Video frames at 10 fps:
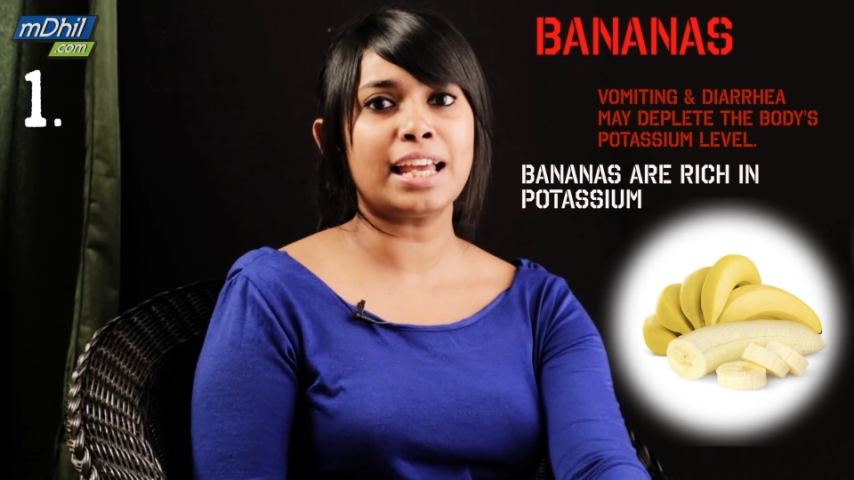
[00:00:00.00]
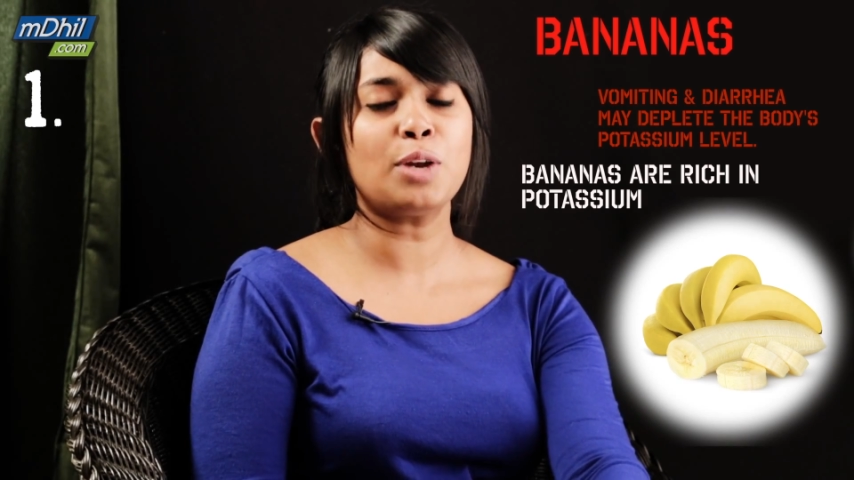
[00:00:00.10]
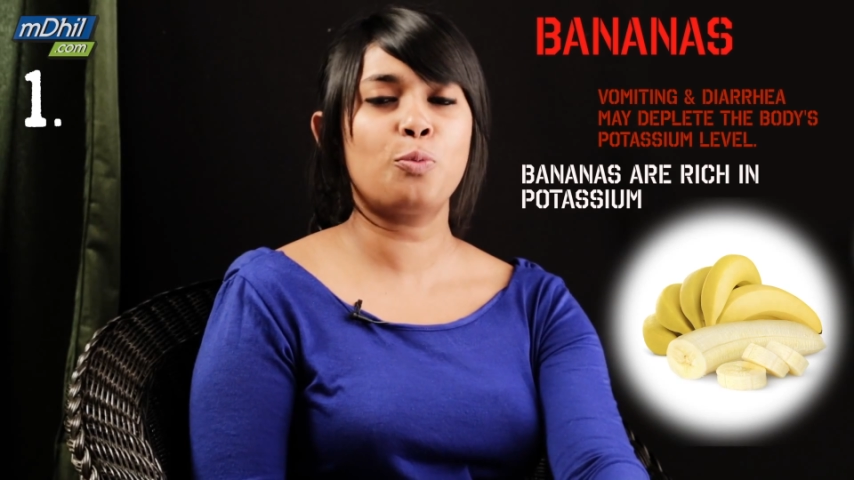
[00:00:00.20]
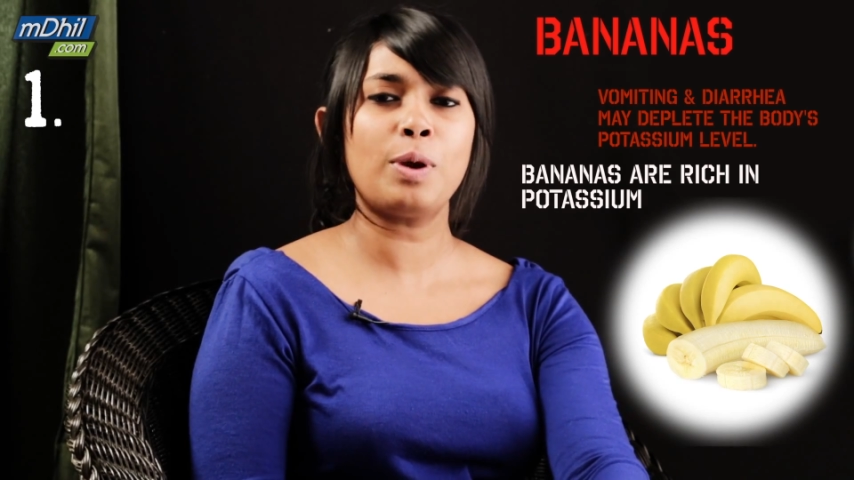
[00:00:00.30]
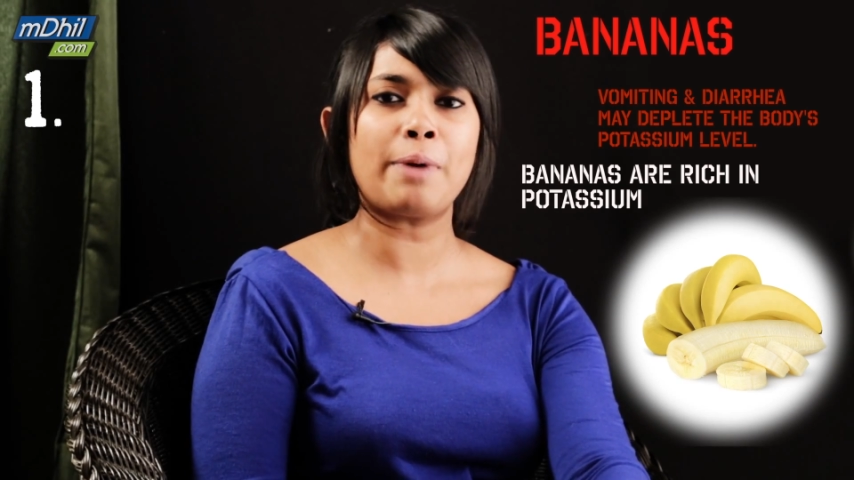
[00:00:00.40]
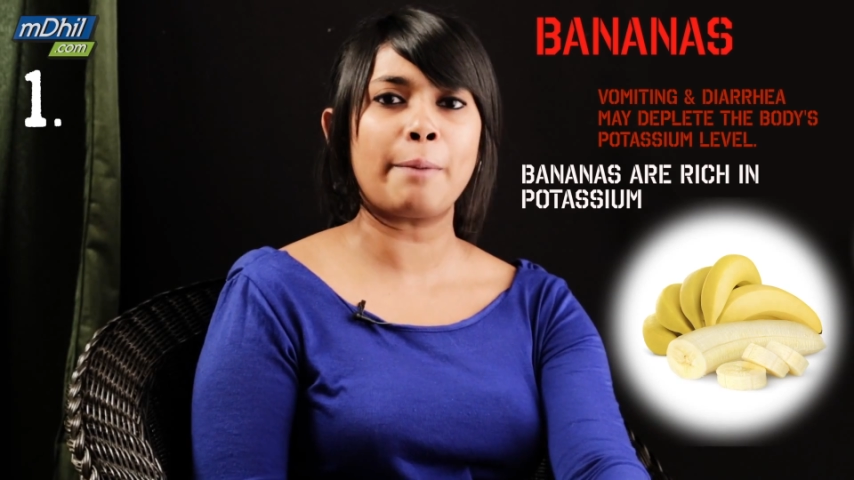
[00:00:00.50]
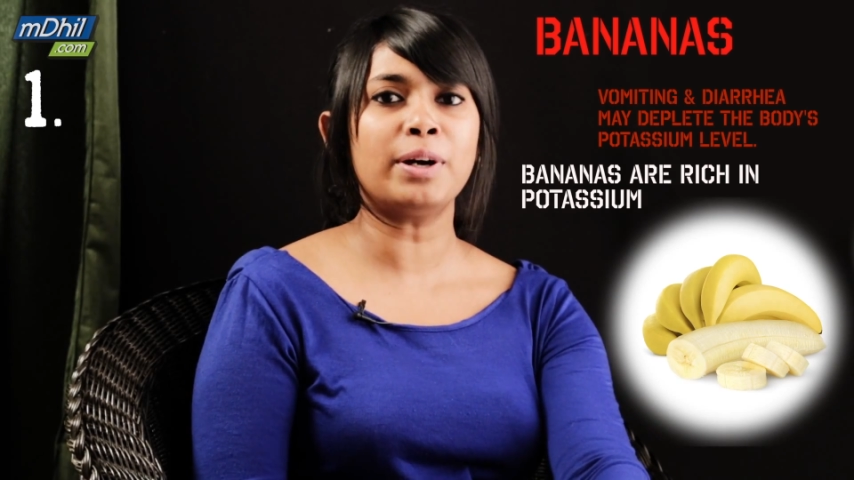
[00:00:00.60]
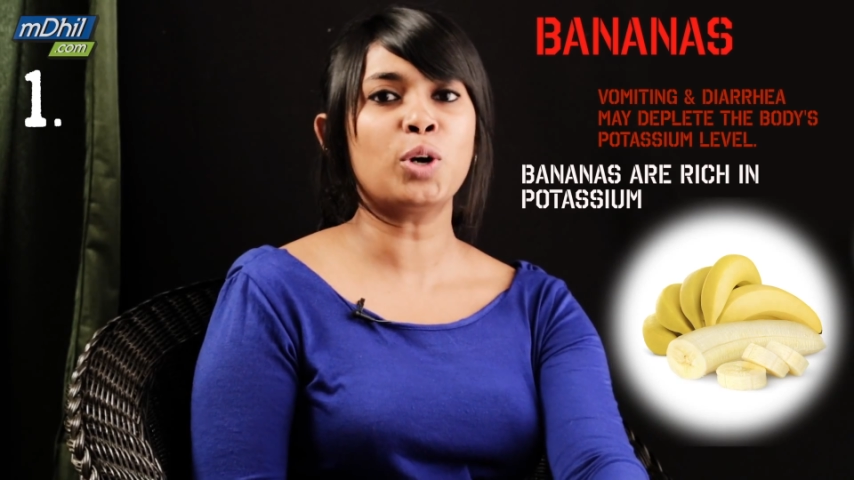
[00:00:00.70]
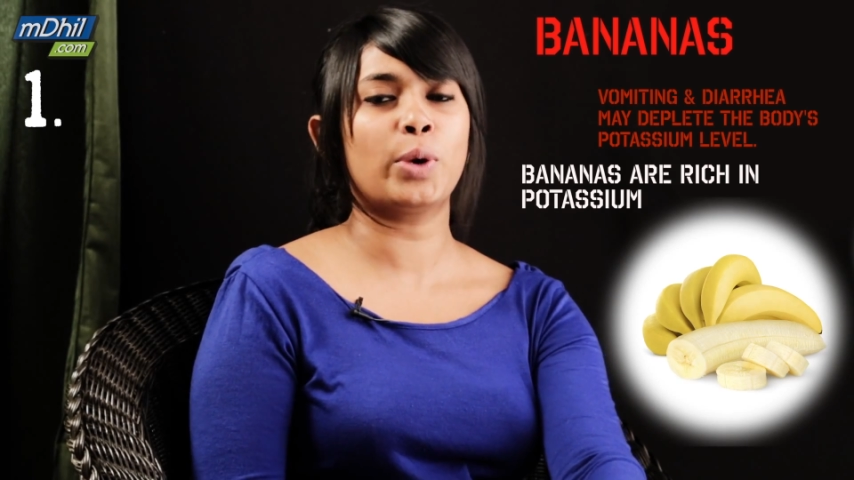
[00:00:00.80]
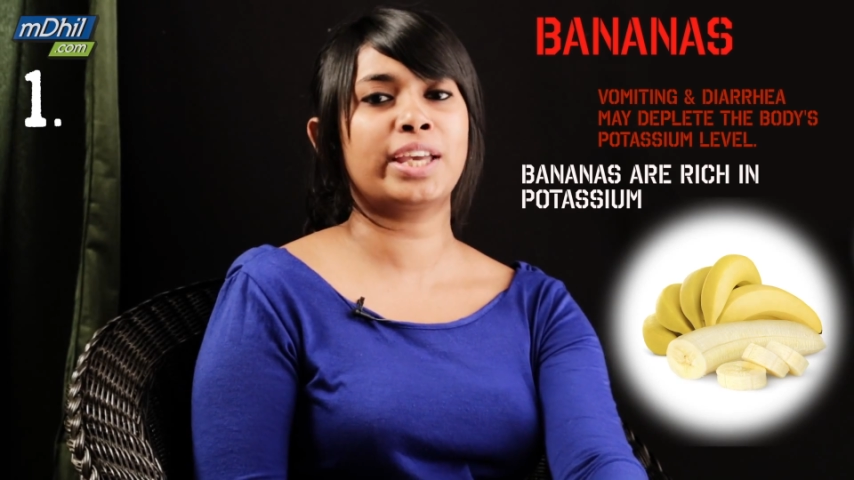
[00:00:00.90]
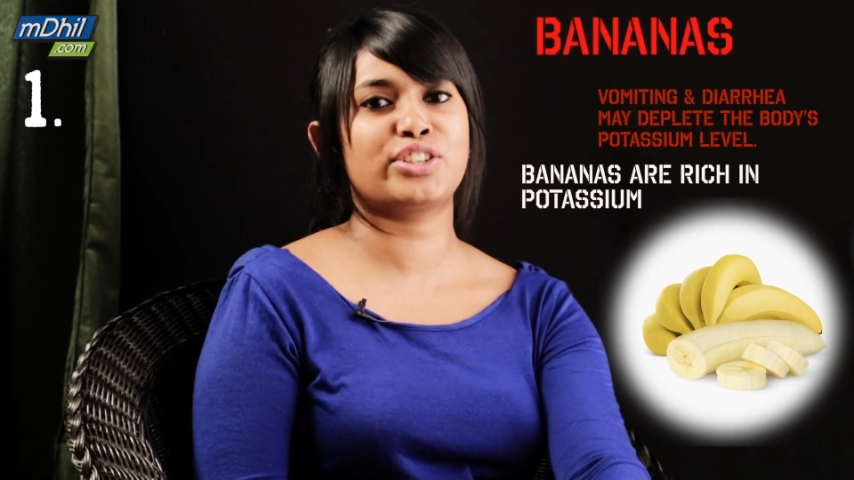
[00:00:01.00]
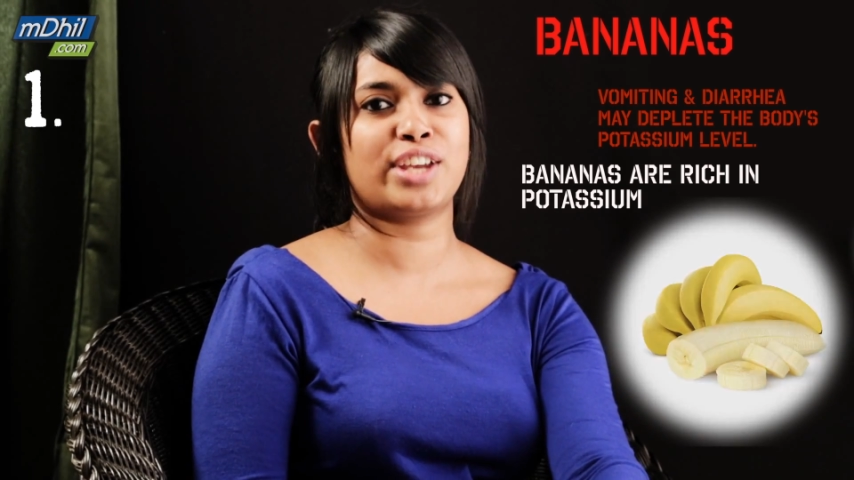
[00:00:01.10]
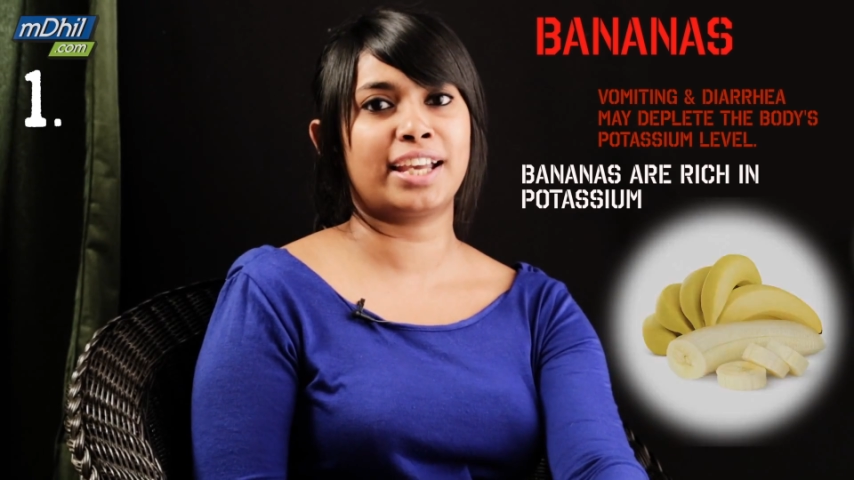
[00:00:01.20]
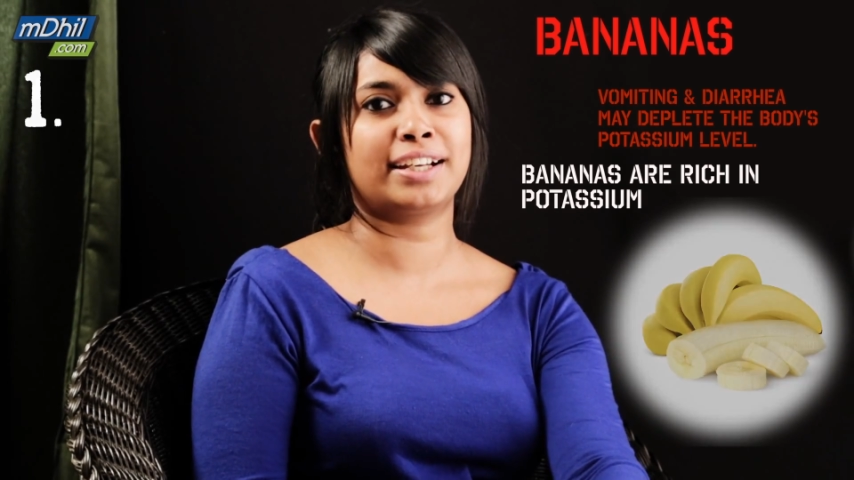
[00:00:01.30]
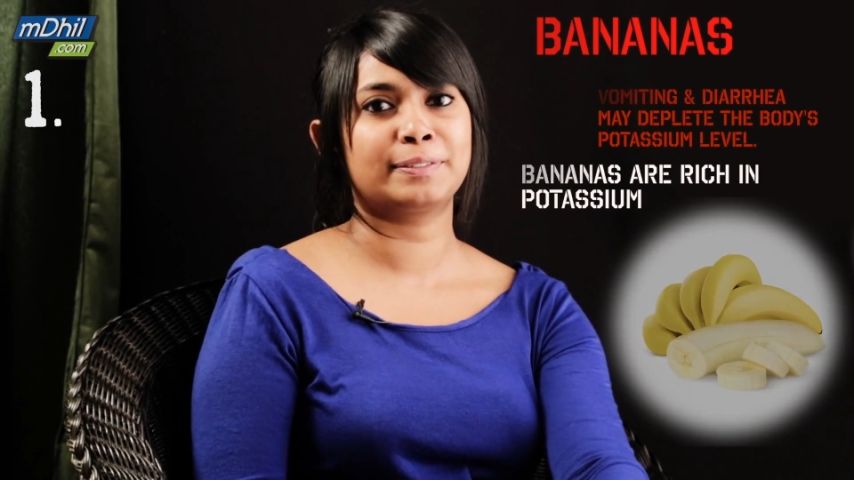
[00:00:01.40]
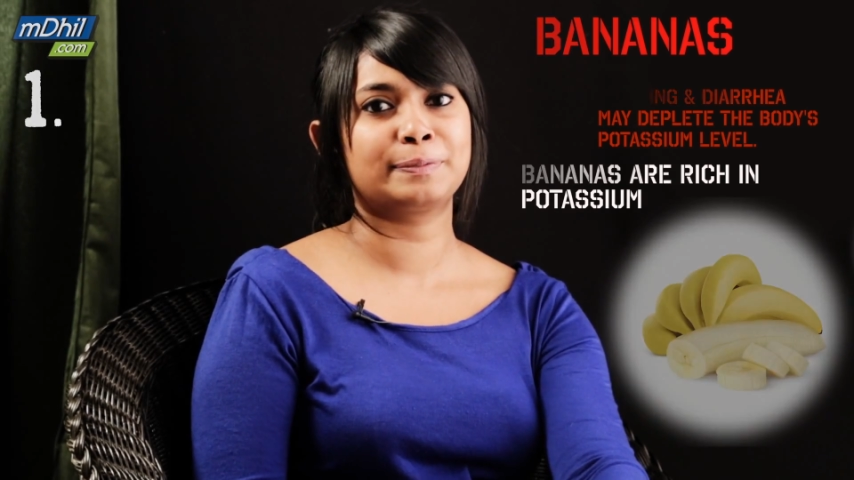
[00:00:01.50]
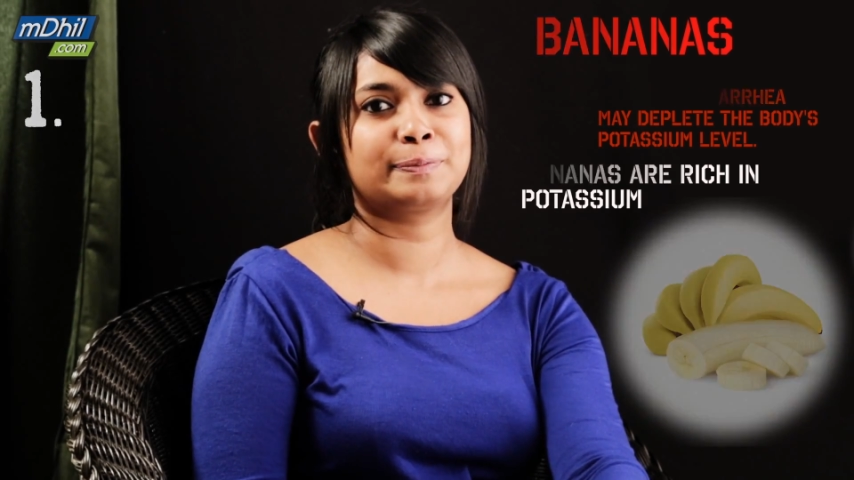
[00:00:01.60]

and whip up a quick shake.